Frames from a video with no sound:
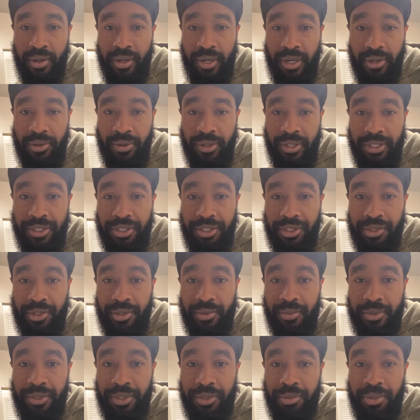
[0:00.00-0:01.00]
Not really
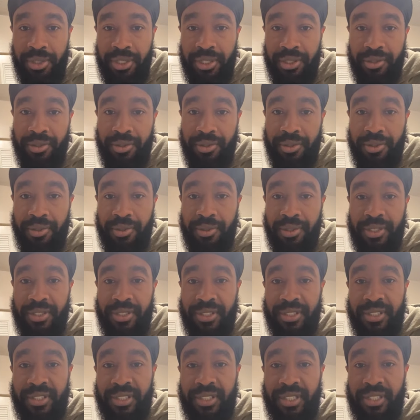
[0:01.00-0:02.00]
sure what you mean. Dude
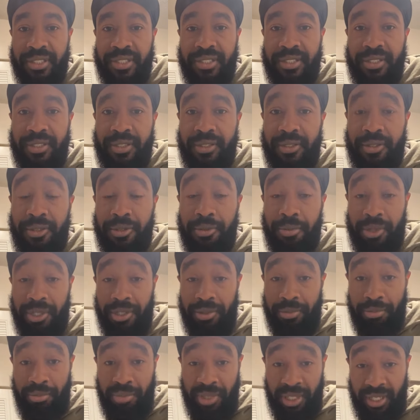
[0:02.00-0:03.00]
is zesty. You
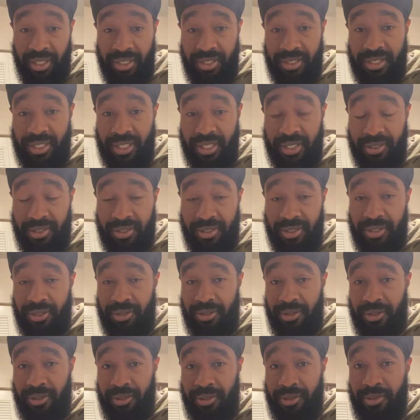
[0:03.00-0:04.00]
mean me zesty
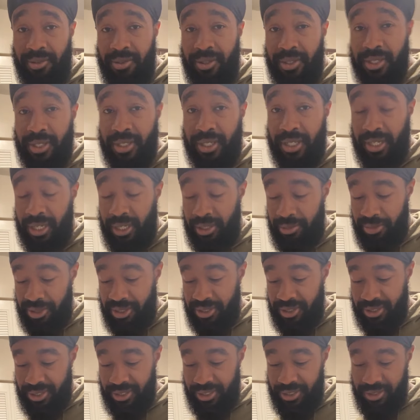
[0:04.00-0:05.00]
or the dude in the
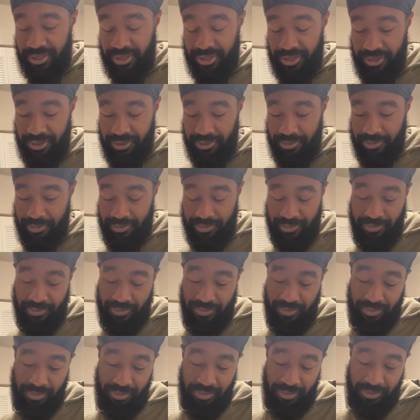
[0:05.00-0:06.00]
comments zesty?
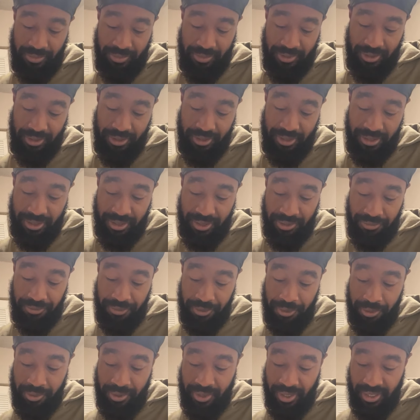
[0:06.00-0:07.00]
Because if
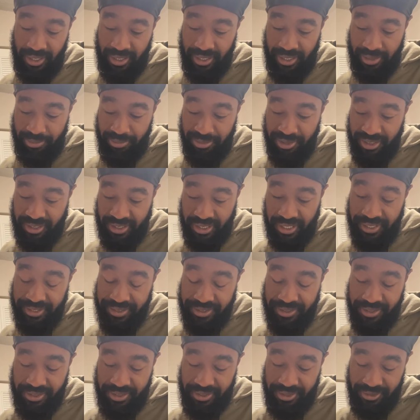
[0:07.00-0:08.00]
you think I'm
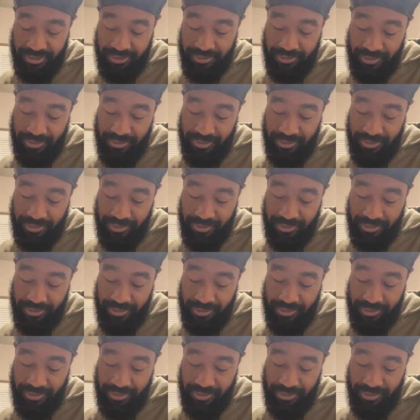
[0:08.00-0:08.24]
zesty,